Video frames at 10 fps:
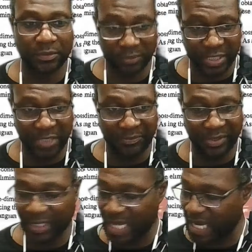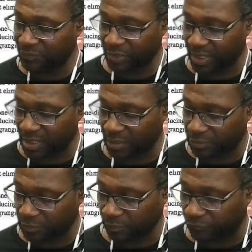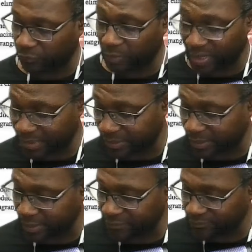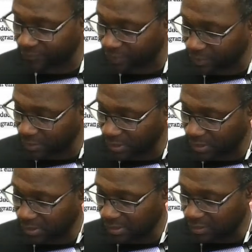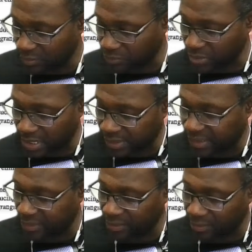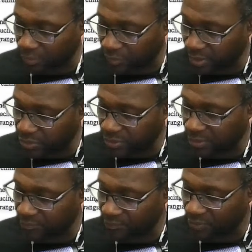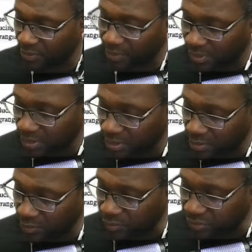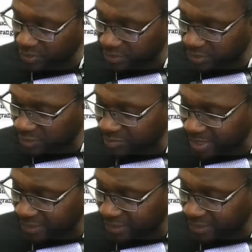you can type in a live chat. I'll just review what I did. So I'm trying to get the Lagrangian, which is T